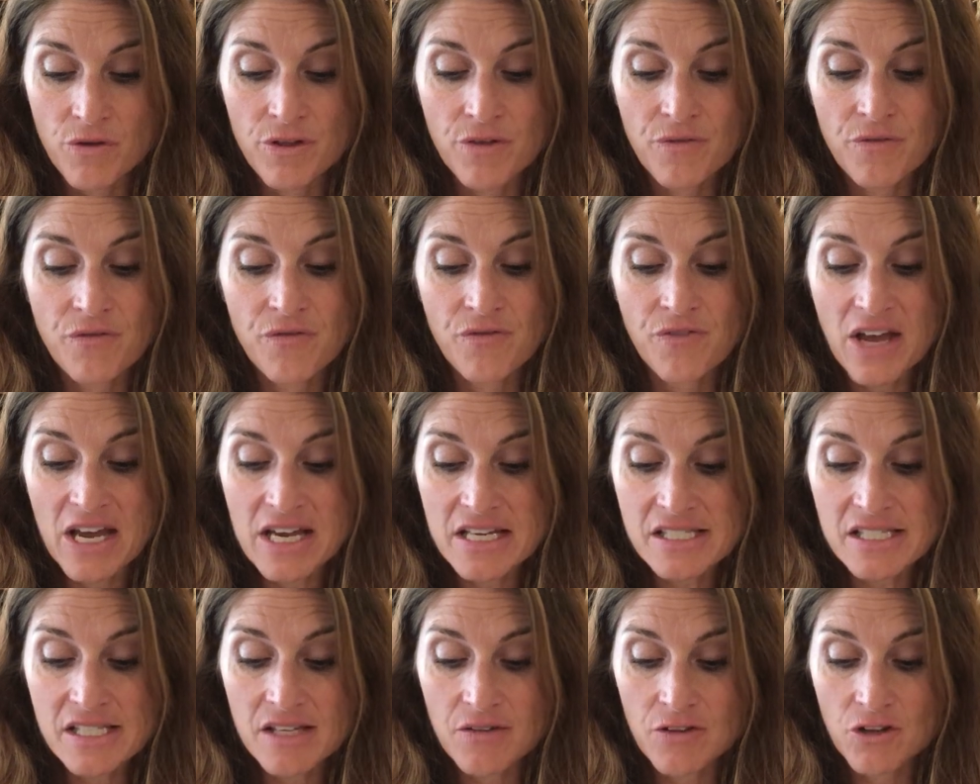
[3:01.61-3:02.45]
the
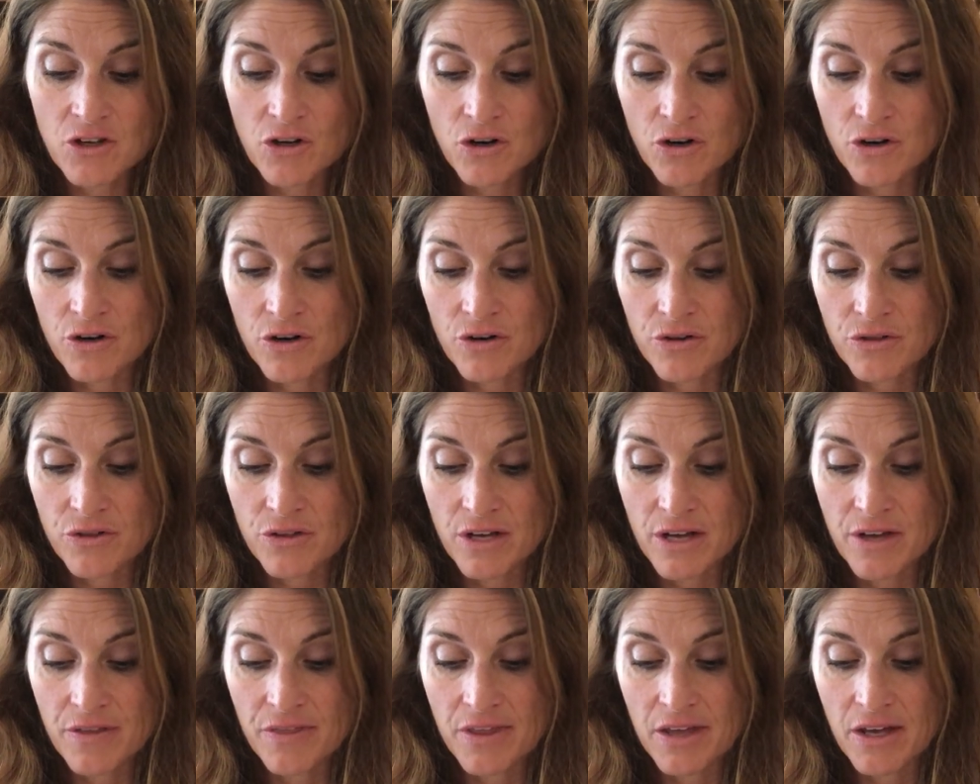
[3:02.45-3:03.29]
face of the earth,
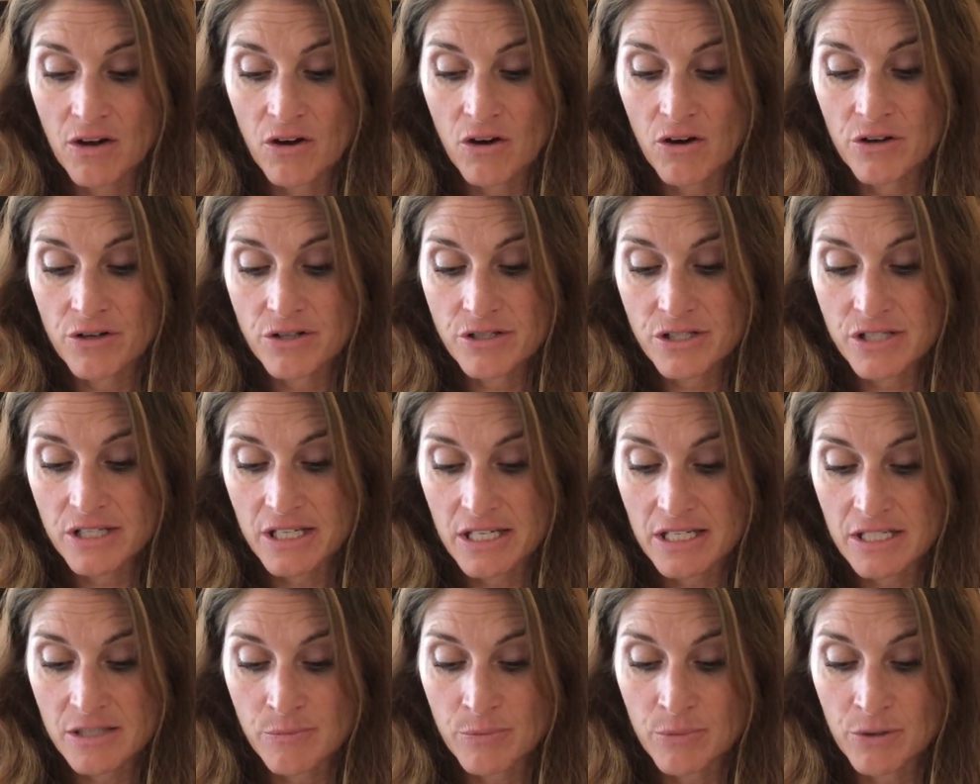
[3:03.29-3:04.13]
and they all
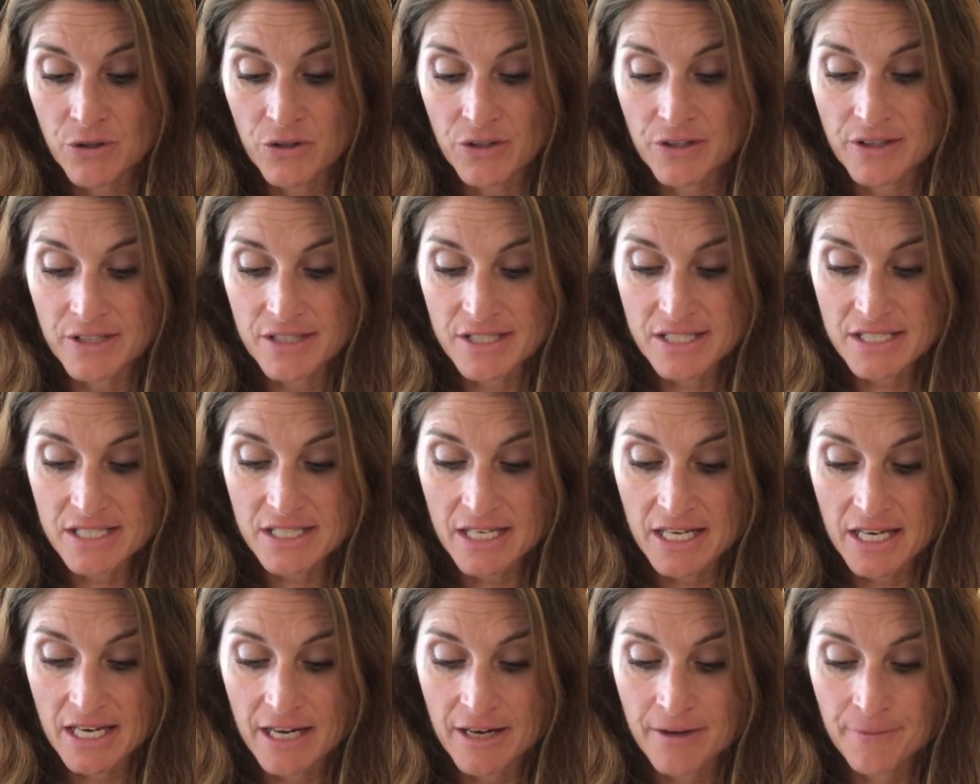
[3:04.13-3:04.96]
ceased building the
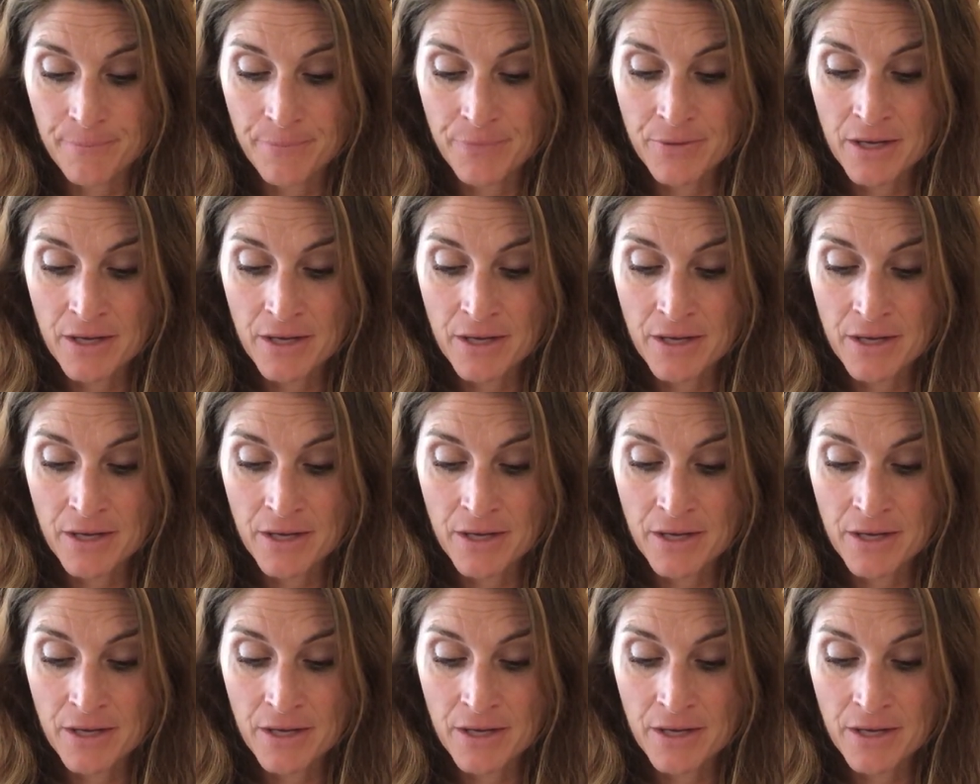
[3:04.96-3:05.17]
city.